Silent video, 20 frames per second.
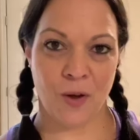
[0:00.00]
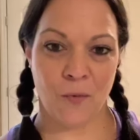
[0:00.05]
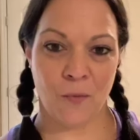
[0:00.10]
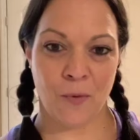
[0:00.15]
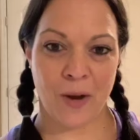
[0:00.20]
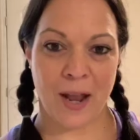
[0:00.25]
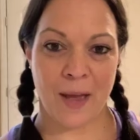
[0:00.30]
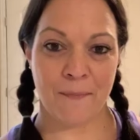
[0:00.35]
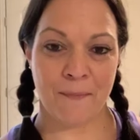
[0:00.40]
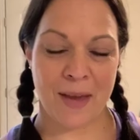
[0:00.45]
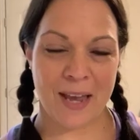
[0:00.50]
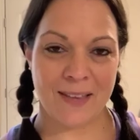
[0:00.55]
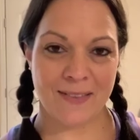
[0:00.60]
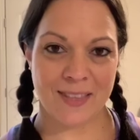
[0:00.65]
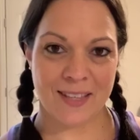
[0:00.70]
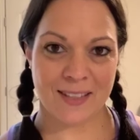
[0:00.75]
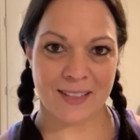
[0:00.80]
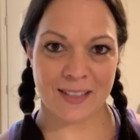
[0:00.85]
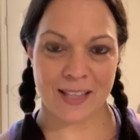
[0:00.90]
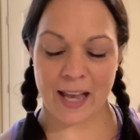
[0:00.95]
I made
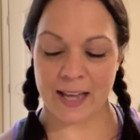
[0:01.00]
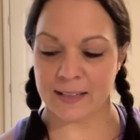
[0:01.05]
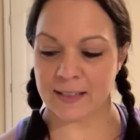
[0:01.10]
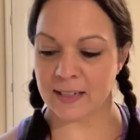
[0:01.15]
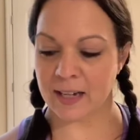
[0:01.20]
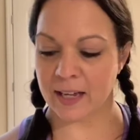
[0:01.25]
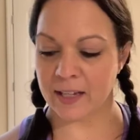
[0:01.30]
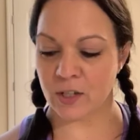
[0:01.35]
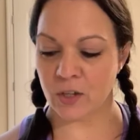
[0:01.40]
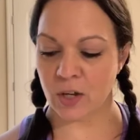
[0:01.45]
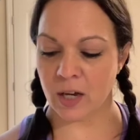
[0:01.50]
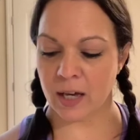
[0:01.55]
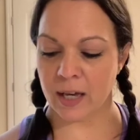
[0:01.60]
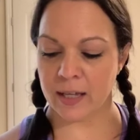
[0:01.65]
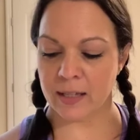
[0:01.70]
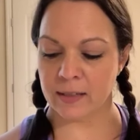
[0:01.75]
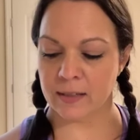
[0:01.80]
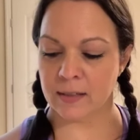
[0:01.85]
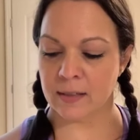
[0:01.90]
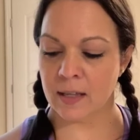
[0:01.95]
this last night, you
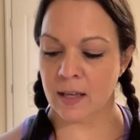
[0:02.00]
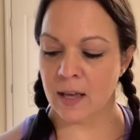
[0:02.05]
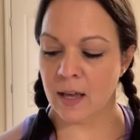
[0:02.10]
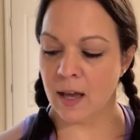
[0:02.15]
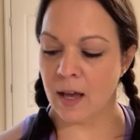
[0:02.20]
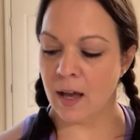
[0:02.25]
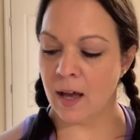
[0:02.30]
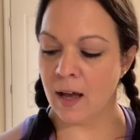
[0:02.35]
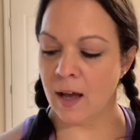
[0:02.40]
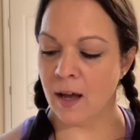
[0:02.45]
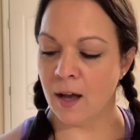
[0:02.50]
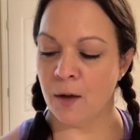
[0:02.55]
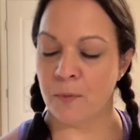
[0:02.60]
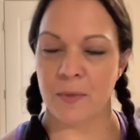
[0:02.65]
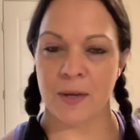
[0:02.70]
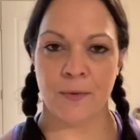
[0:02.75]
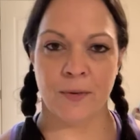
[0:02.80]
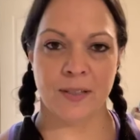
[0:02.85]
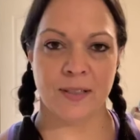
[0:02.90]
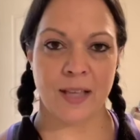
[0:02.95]
guys,
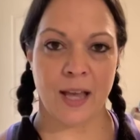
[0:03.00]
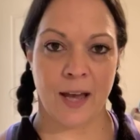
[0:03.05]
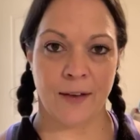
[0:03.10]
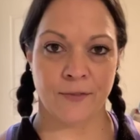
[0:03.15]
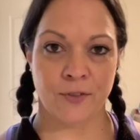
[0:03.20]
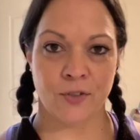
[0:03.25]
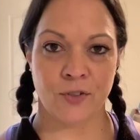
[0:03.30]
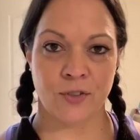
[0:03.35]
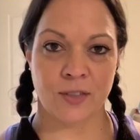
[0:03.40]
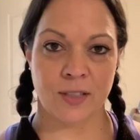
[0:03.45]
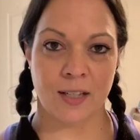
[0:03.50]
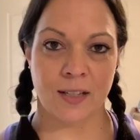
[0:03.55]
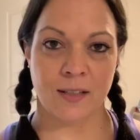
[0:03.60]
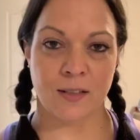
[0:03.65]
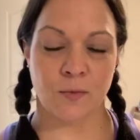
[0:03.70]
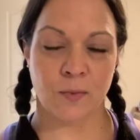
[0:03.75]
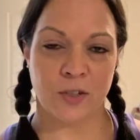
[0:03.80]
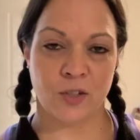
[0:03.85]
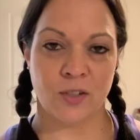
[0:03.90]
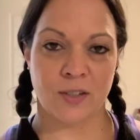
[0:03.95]
it was after 6,
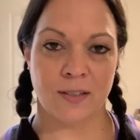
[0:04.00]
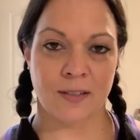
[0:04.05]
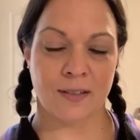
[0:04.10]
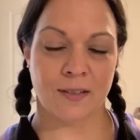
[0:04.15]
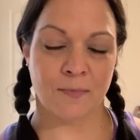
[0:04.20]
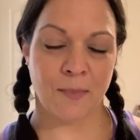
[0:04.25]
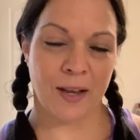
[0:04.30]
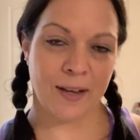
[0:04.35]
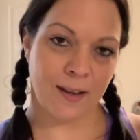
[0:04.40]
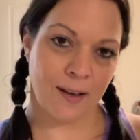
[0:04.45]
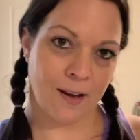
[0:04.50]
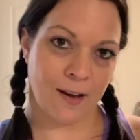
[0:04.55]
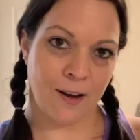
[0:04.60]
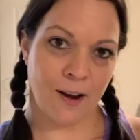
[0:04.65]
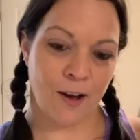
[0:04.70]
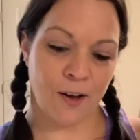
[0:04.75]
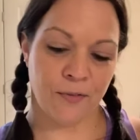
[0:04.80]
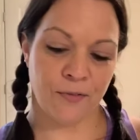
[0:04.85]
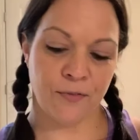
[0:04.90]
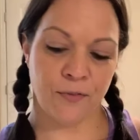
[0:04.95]
which is my
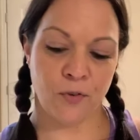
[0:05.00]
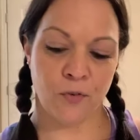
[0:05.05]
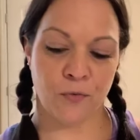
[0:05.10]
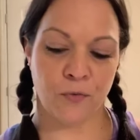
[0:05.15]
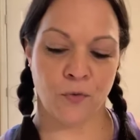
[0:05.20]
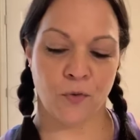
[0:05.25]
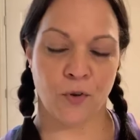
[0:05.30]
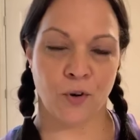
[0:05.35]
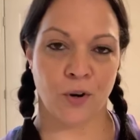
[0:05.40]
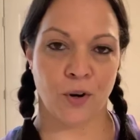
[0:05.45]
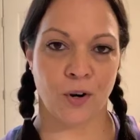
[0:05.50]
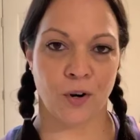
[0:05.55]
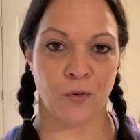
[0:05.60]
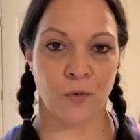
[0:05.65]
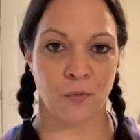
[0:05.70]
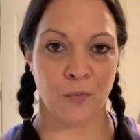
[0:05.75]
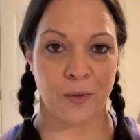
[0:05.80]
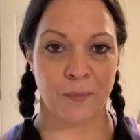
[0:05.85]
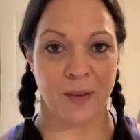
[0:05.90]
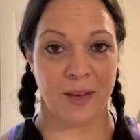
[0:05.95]
cutoff for
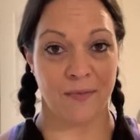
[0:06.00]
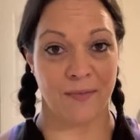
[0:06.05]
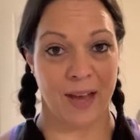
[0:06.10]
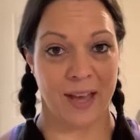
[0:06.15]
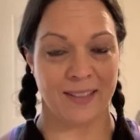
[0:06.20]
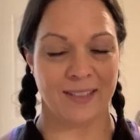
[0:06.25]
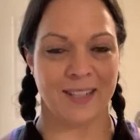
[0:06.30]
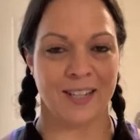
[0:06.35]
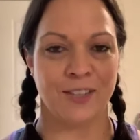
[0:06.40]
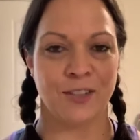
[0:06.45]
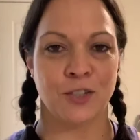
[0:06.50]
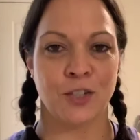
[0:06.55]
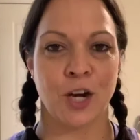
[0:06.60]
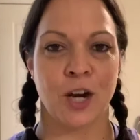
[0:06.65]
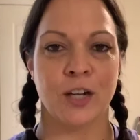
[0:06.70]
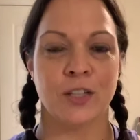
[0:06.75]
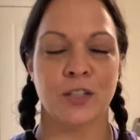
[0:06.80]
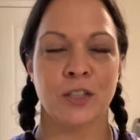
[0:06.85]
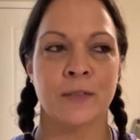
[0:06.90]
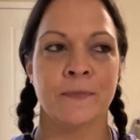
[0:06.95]
when my fasting
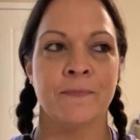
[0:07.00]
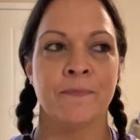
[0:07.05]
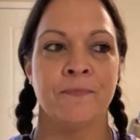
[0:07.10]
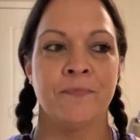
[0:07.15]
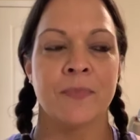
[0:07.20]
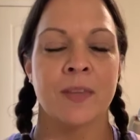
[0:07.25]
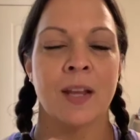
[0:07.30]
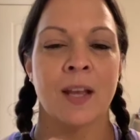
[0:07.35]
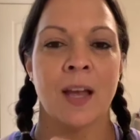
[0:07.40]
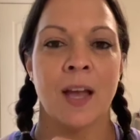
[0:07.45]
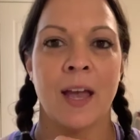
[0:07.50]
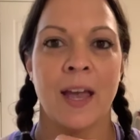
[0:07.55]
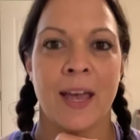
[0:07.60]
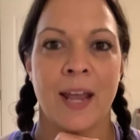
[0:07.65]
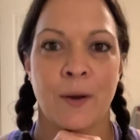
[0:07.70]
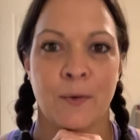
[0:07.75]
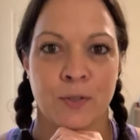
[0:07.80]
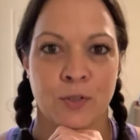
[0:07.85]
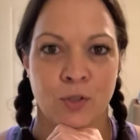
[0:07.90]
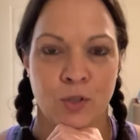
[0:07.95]
starts. And
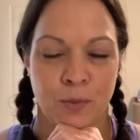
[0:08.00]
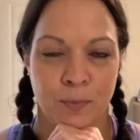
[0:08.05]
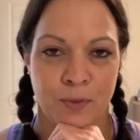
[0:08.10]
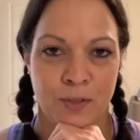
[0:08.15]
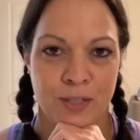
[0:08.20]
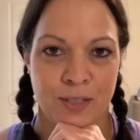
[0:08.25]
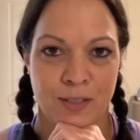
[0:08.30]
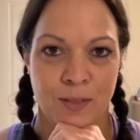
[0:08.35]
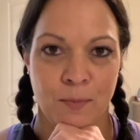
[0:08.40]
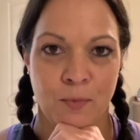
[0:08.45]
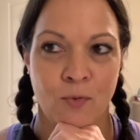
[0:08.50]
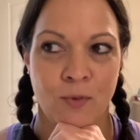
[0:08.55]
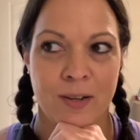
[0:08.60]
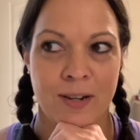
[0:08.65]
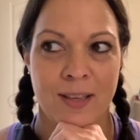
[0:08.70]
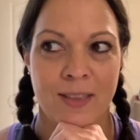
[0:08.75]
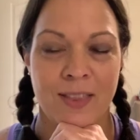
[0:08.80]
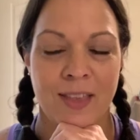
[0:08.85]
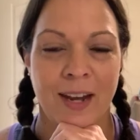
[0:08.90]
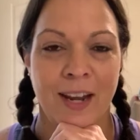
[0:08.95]
I was super
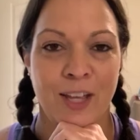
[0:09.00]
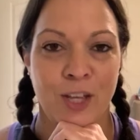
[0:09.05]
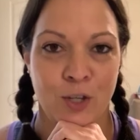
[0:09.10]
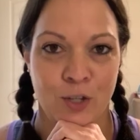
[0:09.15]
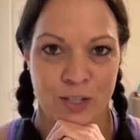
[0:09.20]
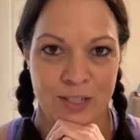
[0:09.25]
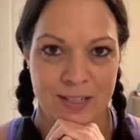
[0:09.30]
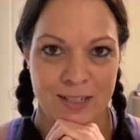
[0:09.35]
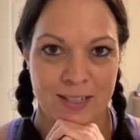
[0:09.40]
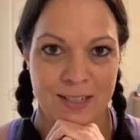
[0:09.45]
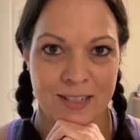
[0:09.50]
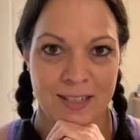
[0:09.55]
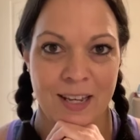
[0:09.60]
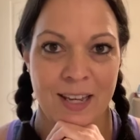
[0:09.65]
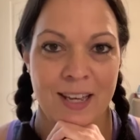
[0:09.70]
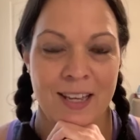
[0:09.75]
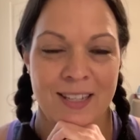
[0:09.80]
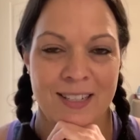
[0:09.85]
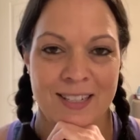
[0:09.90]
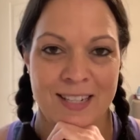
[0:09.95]
disappointed that I couldn't
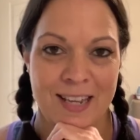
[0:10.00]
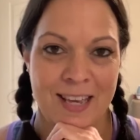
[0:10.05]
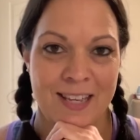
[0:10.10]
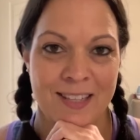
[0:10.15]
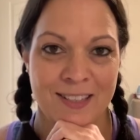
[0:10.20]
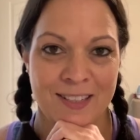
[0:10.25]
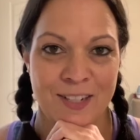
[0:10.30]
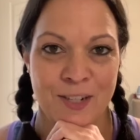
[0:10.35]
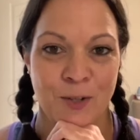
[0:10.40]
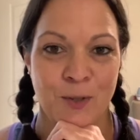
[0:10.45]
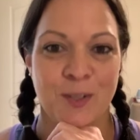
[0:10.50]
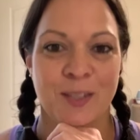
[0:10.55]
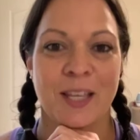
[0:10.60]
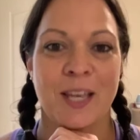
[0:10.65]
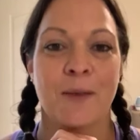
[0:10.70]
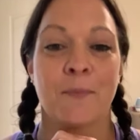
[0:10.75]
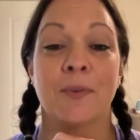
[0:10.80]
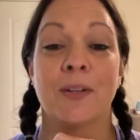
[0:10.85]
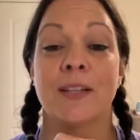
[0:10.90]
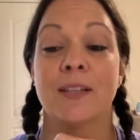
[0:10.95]
taste it or
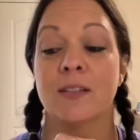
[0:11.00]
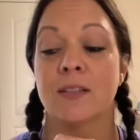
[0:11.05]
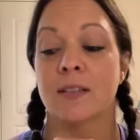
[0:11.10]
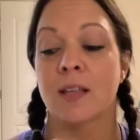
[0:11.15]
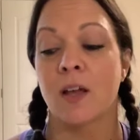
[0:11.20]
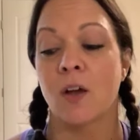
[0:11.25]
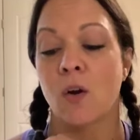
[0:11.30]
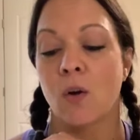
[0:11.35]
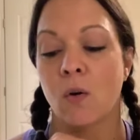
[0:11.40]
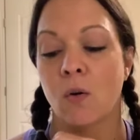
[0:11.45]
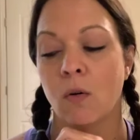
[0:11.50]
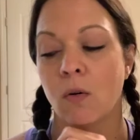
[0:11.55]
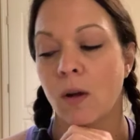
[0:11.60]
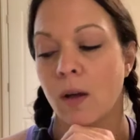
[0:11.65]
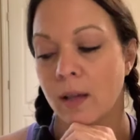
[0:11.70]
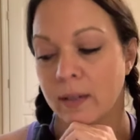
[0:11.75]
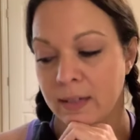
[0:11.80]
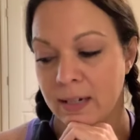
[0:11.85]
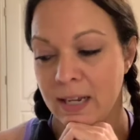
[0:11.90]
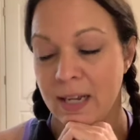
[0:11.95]
sample it. So
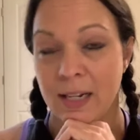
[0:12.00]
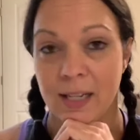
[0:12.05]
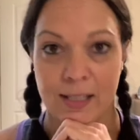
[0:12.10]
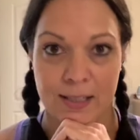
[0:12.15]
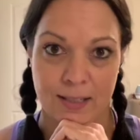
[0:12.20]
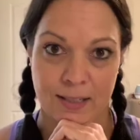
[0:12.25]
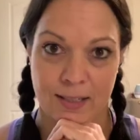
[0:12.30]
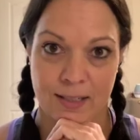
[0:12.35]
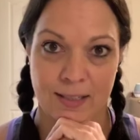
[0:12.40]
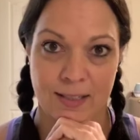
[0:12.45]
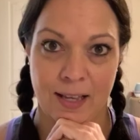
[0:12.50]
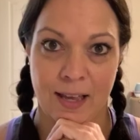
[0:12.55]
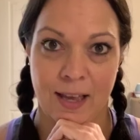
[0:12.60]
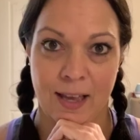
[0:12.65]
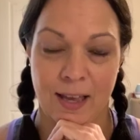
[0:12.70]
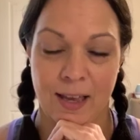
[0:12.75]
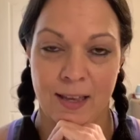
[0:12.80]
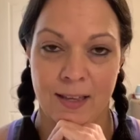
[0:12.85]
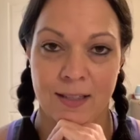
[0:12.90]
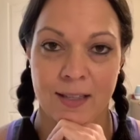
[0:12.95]
needless to
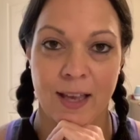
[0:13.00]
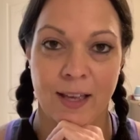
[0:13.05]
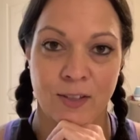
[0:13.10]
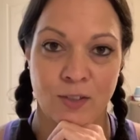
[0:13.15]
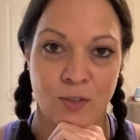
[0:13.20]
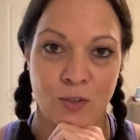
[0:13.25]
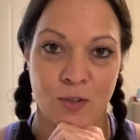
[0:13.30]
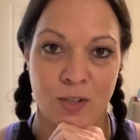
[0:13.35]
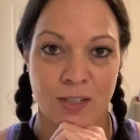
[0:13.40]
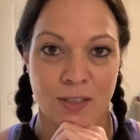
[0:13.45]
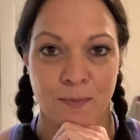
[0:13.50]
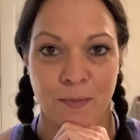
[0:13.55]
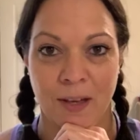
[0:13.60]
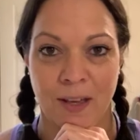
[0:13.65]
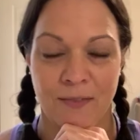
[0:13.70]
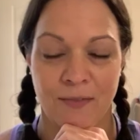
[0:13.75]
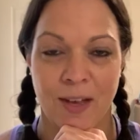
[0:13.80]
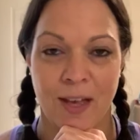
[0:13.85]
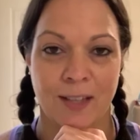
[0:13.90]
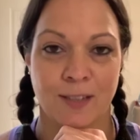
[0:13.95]
say, as soon as my
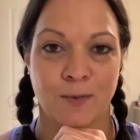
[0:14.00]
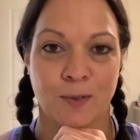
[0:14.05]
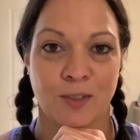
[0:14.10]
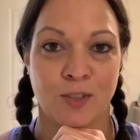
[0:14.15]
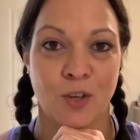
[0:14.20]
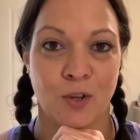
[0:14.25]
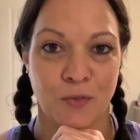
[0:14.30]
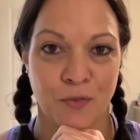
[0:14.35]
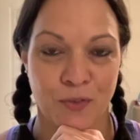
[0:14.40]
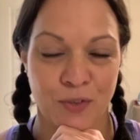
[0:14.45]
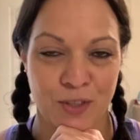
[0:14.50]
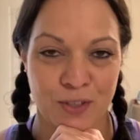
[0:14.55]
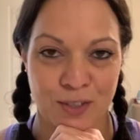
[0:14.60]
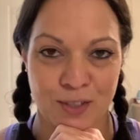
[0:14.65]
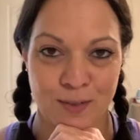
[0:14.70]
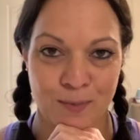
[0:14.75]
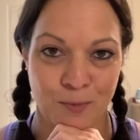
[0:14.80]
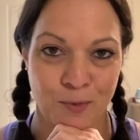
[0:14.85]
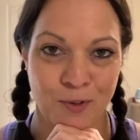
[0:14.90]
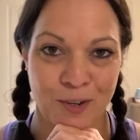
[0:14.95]
fast was over
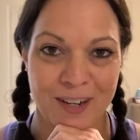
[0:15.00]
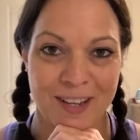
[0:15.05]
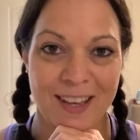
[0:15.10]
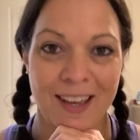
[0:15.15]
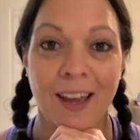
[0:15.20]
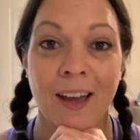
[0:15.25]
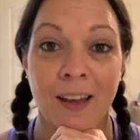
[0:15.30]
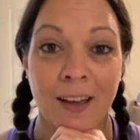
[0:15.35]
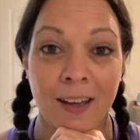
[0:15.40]
this morning,